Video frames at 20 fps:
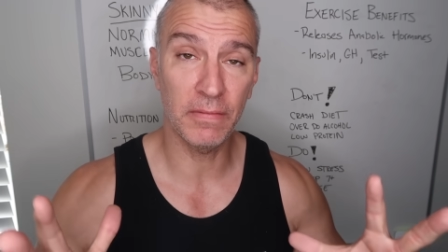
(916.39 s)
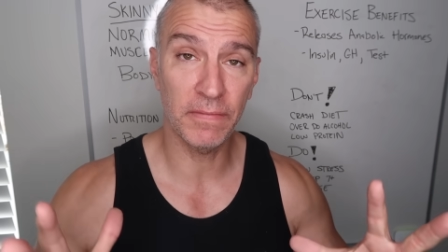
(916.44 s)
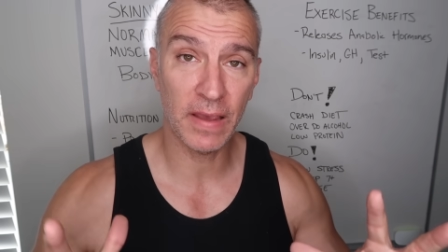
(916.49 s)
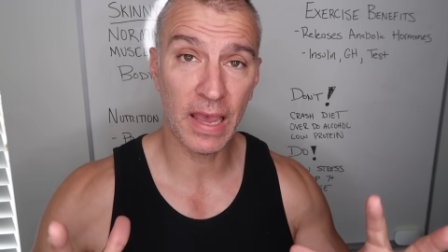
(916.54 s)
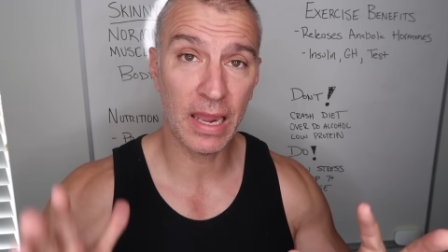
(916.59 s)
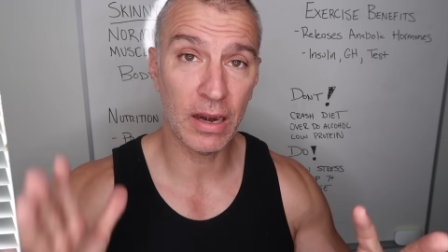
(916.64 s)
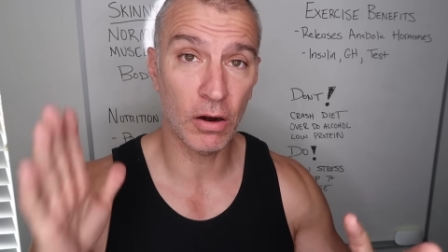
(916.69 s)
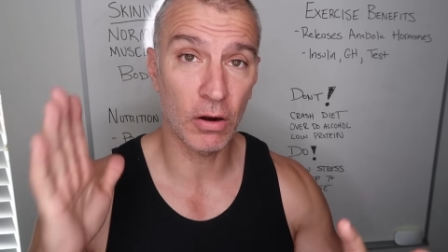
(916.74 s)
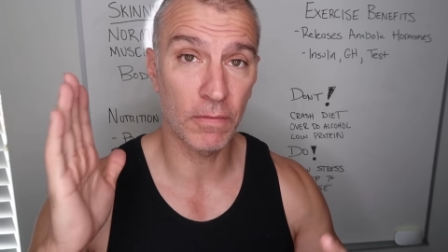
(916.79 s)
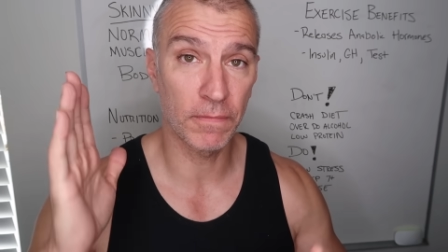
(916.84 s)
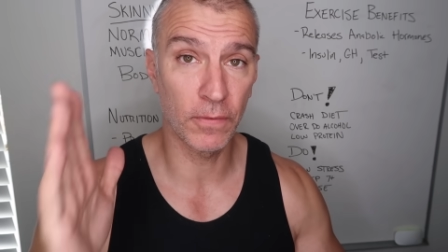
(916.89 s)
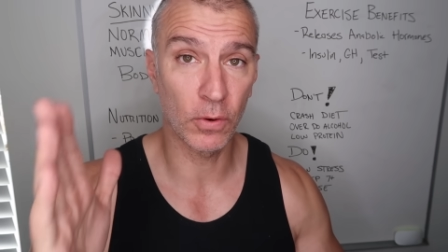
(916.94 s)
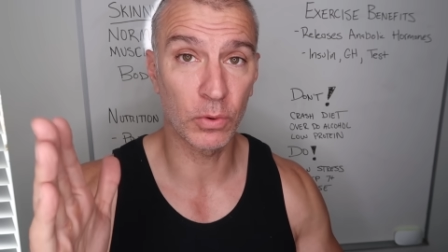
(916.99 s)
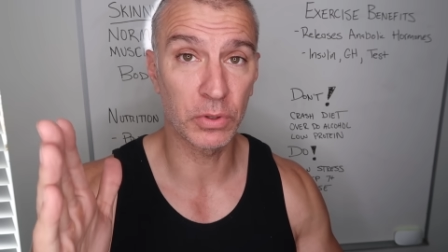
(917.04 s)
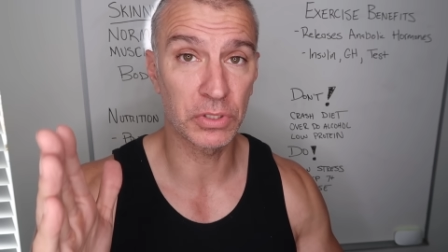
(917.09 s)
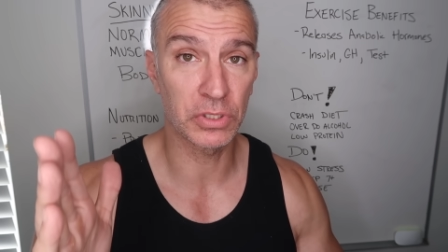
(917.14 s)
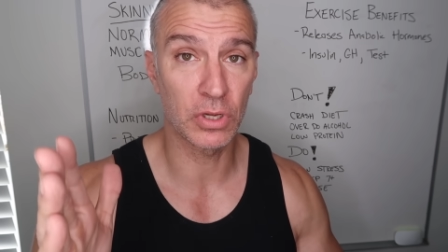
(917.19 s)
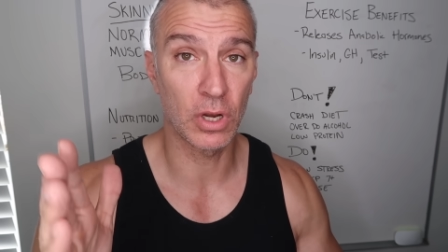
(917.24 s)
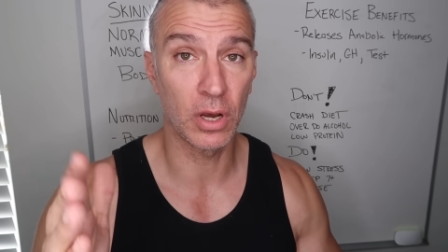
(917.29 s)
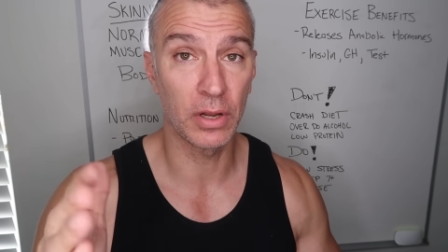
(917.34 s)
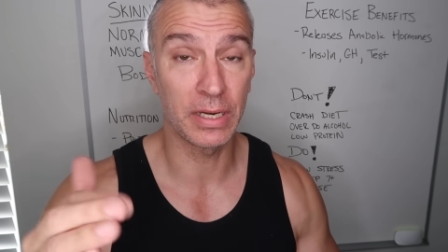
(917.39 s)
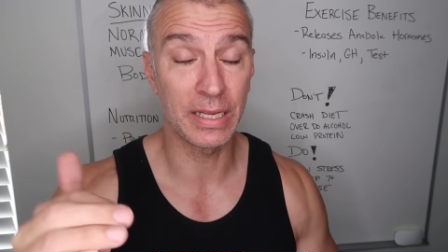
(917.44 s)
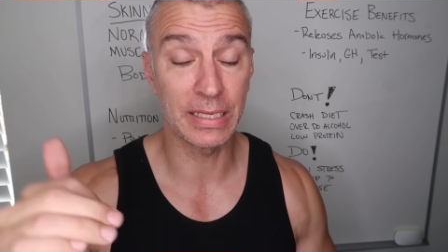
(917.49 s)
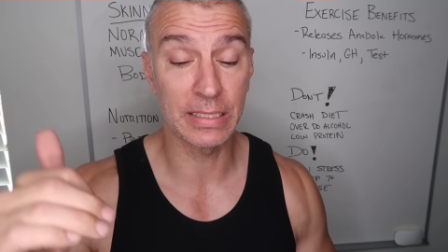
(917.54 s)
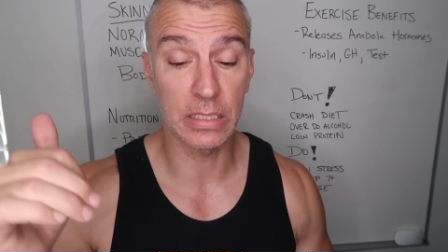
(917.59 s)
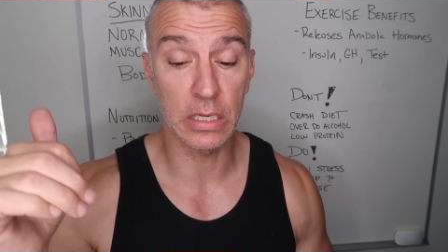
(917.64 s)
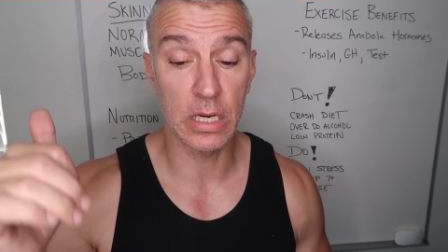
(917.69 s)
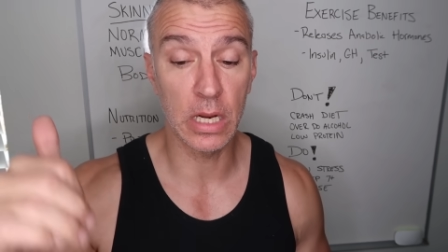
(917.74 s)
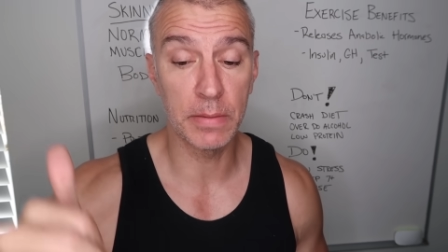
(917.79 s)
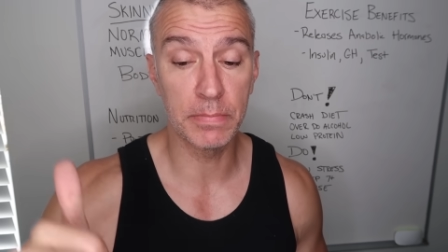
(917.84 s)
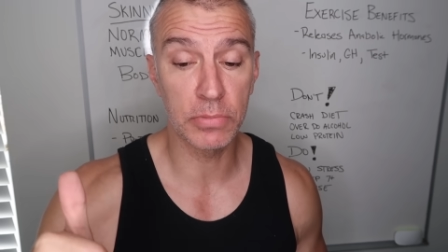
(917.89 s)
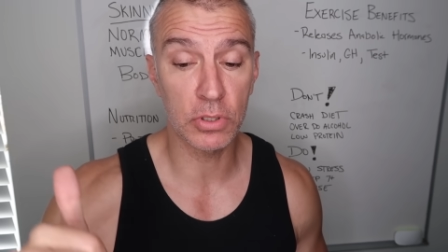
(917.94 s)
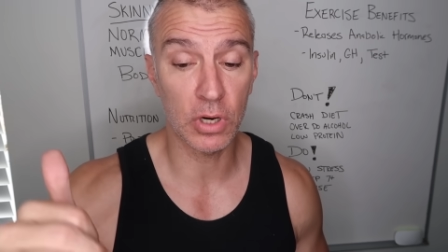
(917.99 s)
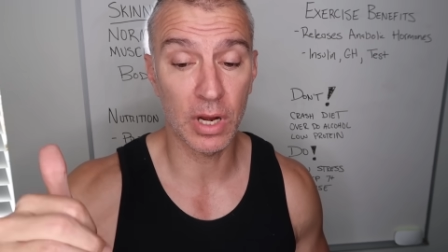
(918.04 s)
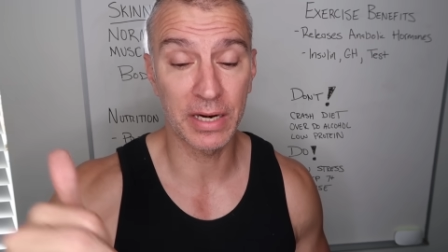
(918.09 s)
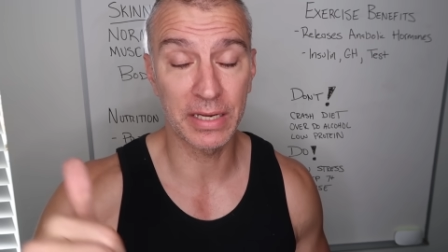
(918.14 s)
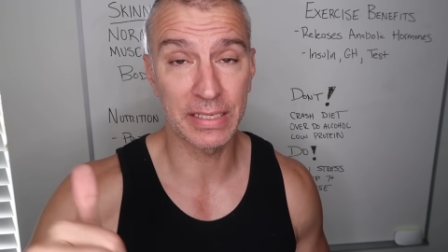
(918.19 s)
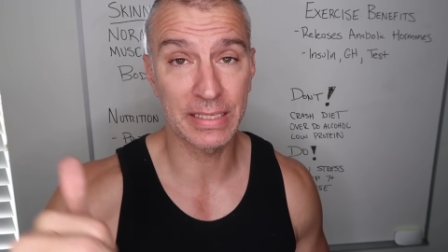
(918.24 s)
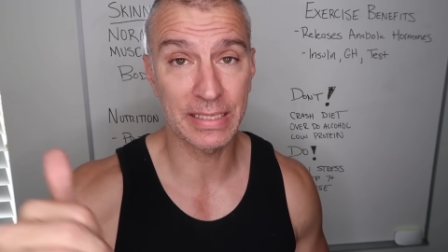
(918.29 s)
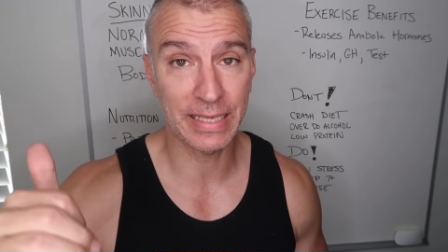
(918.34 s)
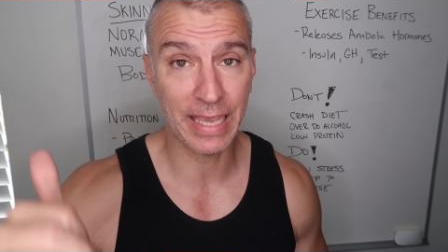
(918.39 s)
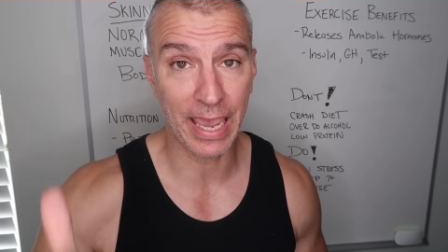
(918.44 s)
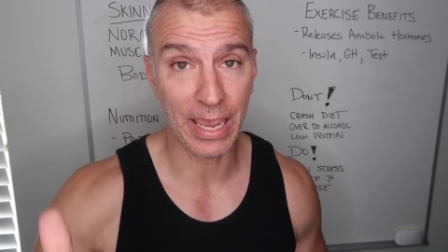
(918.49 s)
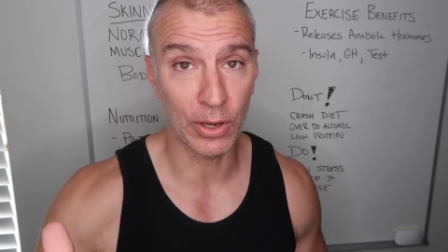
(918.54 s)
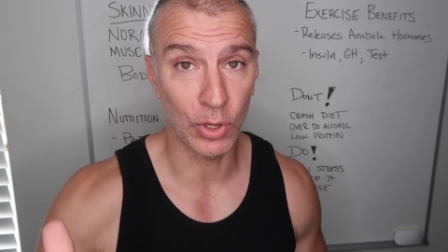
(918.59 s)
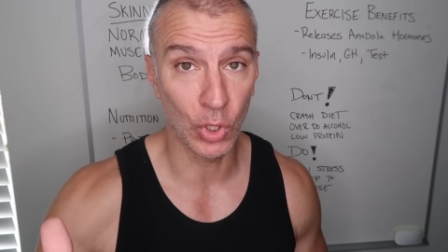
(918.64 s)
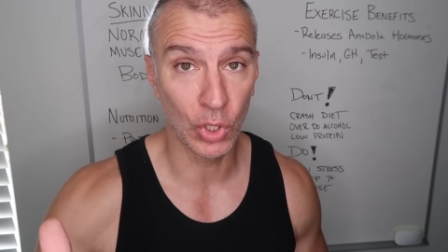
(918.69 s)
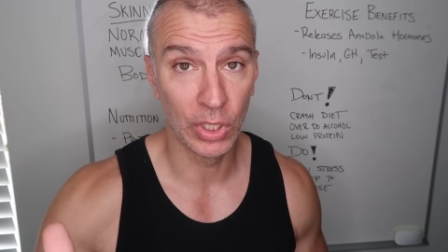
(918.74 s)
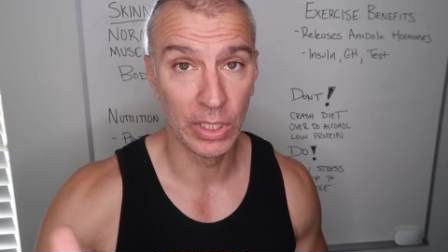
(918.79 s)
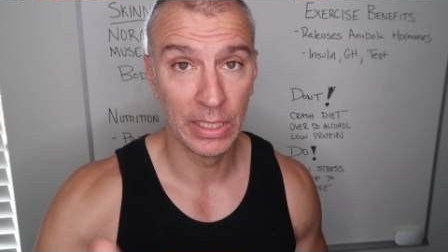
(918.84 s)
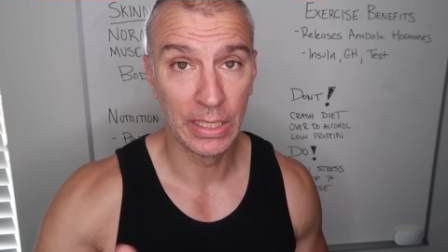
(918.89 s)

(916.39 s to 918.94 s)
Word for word: fat are focused on is a number on a scale.